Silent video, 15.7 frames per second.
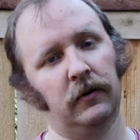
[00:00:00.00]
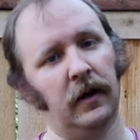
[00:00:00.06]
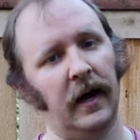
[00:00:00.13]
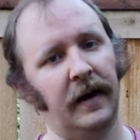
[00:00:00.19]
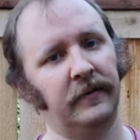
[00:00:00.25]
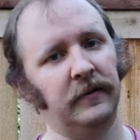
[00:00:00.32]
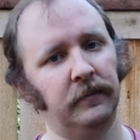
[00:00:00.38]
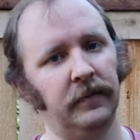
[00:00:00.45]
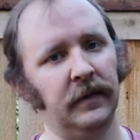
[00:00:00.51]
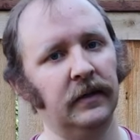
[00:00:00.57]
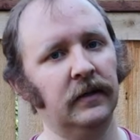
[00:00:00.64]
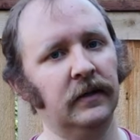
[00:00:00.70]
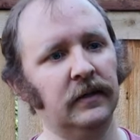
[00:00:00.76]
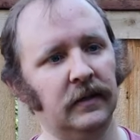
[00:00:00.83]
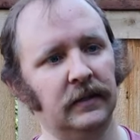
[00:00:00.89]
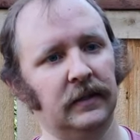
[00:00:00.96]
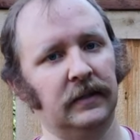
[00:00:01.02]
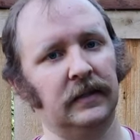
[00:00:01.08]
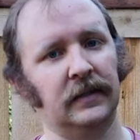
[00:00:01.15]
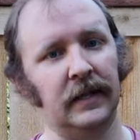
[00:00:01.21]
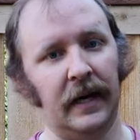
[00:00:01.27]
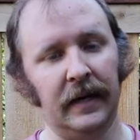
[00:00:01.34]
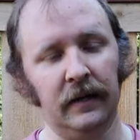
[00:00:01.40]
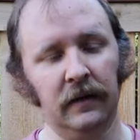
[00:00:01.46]
or hopped beers as a
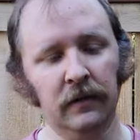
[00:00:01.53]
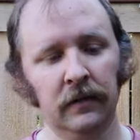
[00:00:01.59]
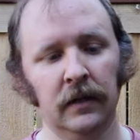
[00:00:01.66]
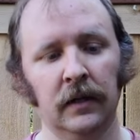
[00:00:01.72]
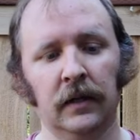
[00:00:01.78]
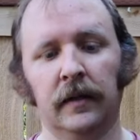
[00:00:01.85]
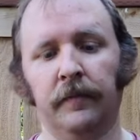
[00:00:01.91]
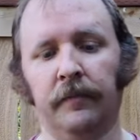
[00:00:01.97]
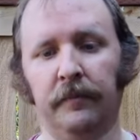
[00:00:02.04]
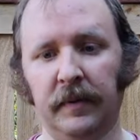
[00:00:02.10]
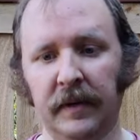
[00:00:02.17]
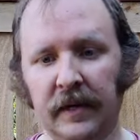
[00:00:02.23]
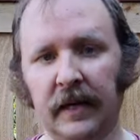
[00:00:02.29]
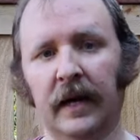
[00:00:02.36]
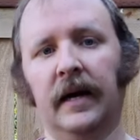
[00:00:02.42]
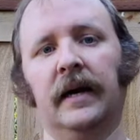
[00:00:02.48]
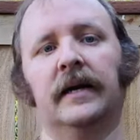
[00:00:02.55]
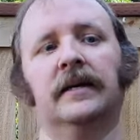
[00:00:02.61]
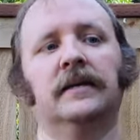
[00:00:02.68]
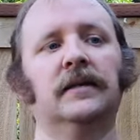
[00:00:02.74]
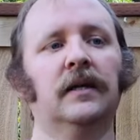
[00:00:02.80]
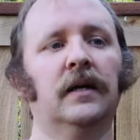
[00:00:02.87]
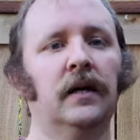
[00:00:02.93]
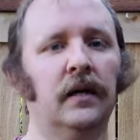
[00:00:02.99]
style
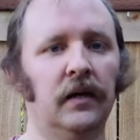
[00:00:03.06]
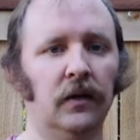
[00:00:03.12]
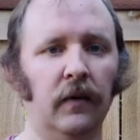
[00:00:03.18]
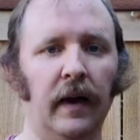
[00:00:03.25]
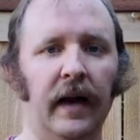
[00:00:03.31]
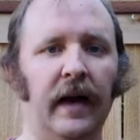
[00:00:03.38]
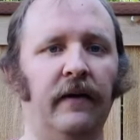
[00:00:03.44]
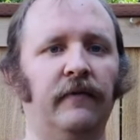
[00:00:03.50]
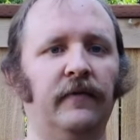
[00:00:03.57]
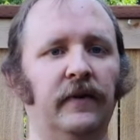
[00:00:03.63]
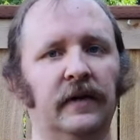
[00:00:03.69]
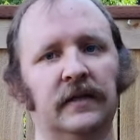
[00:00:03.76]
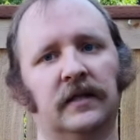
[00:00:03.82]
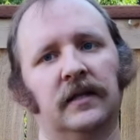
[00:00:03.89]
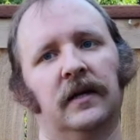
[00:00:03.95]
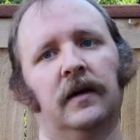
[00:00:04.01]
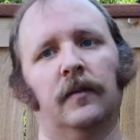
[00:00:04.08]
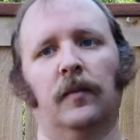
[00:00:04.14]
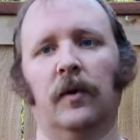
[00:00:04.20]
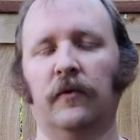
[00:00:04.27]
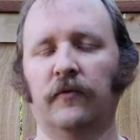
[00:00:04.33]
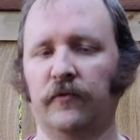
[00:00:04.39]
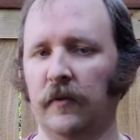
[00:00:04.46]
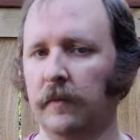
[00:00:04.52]
because you have this
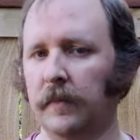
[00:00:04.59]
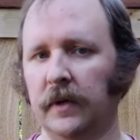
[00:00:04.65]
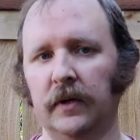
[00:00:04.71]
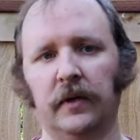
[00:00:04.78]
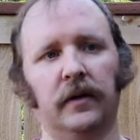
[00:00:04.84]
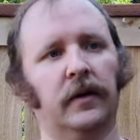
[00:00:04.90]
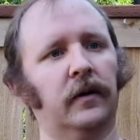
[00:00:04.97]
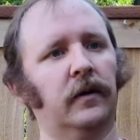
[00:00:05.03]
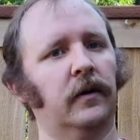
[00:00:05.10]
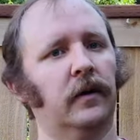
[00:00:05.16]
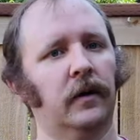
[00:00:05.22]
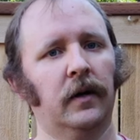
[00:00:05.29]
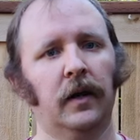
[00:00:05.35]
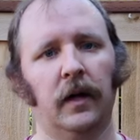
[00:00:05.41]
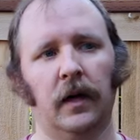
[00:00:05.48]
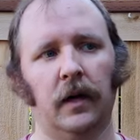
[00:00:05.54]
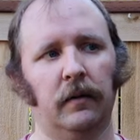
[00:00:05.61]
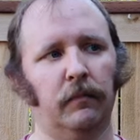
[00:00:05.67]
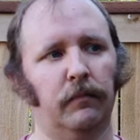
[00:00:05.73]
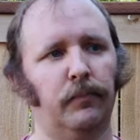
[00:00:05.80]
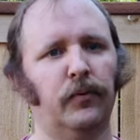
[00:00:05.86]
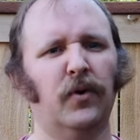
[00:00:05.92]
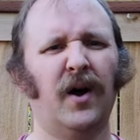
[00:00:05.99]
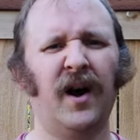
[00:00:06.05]
more familiar,
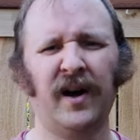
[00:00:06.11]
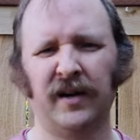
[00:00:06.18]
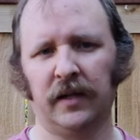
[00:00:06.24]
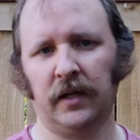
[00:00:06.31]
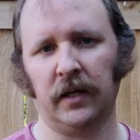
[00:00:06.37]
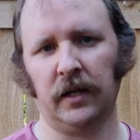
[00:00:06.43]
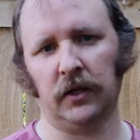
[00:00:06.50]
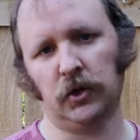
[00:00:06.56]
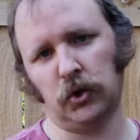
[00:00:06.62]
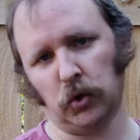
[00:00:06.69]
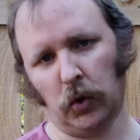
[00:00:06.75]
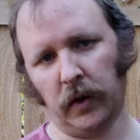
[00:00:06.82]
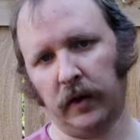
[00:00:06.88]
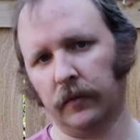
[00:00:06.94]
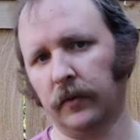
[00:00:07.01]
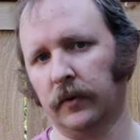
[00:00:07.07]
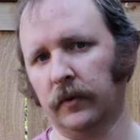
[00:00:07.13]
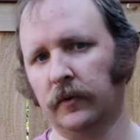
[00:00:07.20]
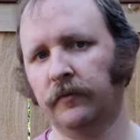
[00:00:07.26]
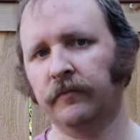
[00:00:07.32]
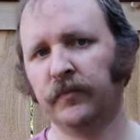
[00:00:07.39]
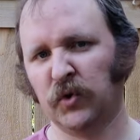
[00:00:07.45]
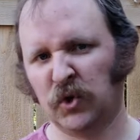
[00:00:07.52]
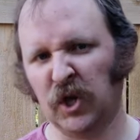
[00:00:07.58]
broadly enjoyable
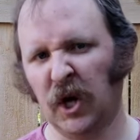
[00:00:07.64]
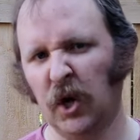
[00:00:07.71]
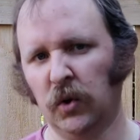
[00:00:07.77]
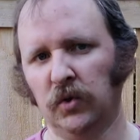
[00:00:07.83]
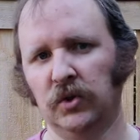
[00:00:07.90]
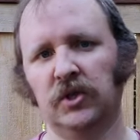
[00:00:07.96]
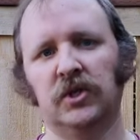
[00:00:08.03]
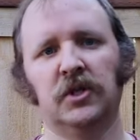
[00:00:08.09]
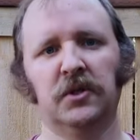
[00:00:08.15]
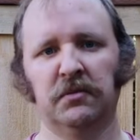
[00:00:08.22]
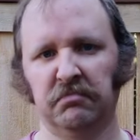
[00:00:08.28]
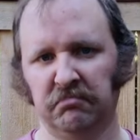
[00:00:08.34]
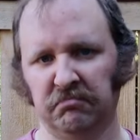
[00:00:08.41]
toast,